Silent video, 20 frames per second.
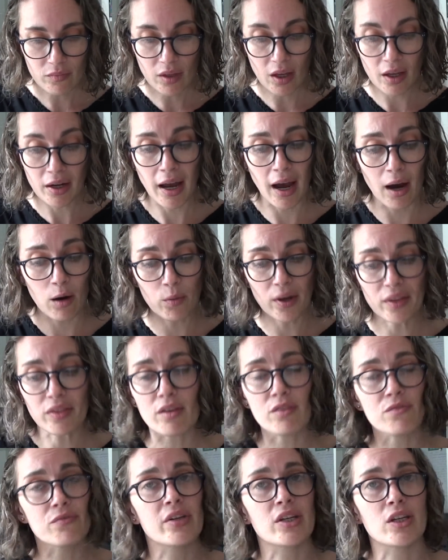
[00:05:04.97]
Now, when
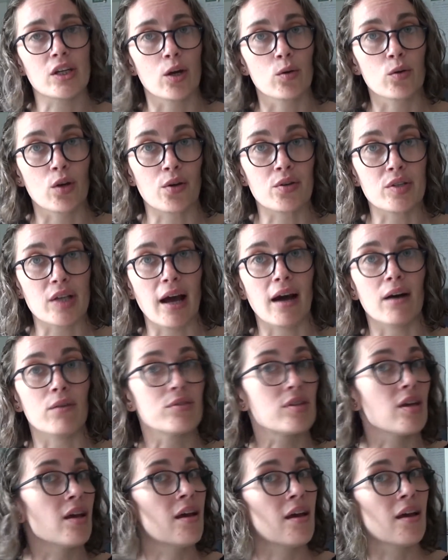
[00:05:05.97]
this video goes
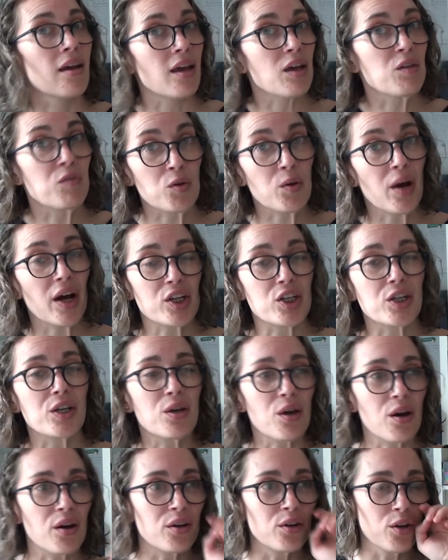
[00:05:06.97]
out, if you actually
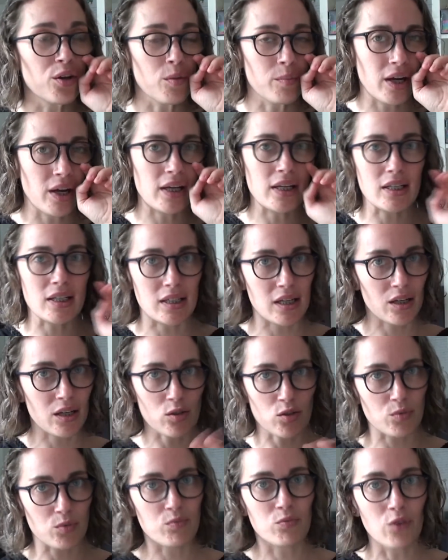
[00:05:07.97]
go and look at my
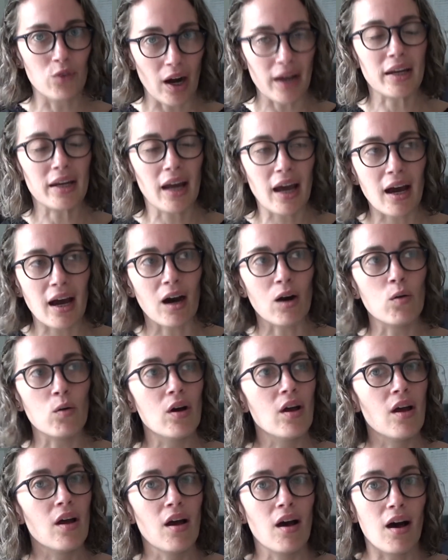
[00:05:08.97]
listings right now,
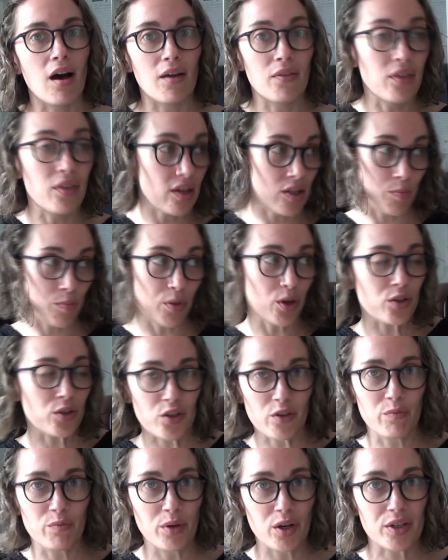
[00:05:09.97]
this box
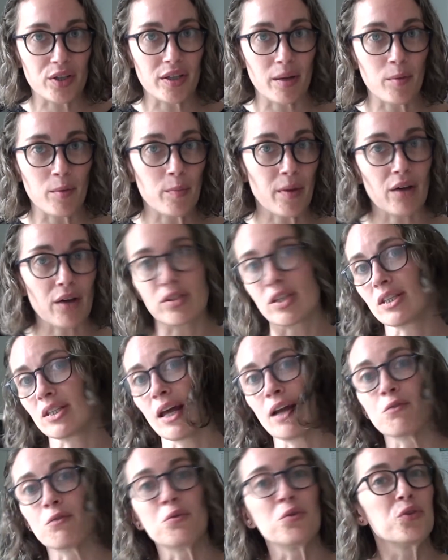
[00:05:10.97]
of books I'm about to
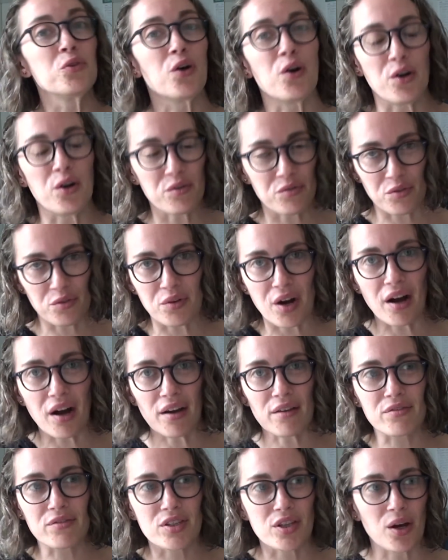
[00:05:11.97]
send will not have
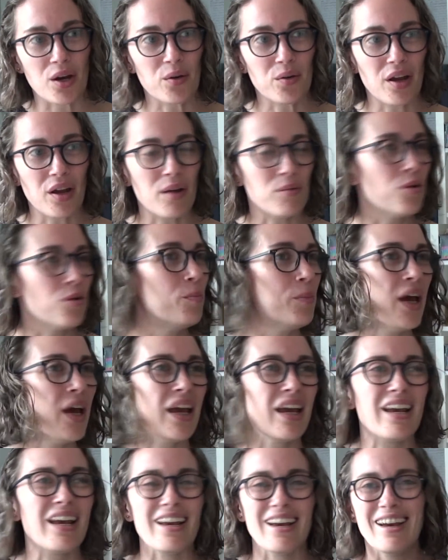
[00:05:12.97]
arrived. So it will
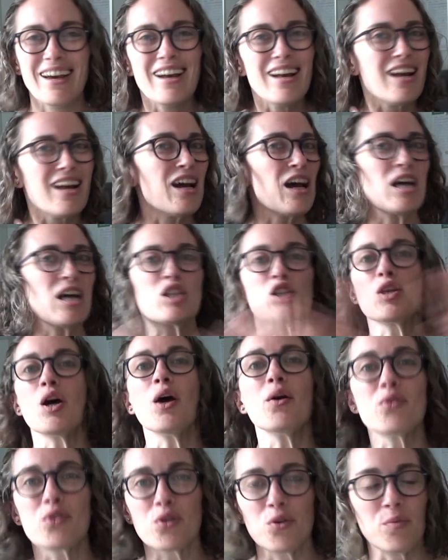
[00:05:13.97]
be a
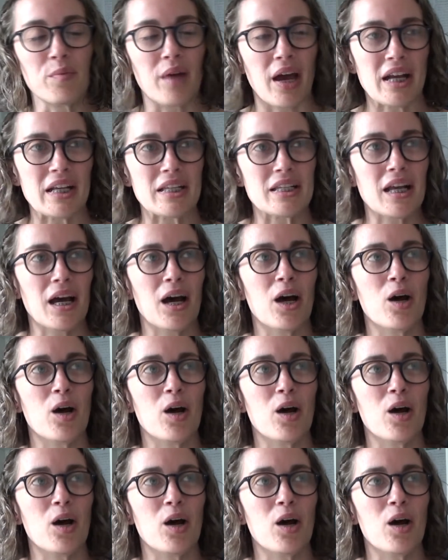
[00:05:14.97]
total mess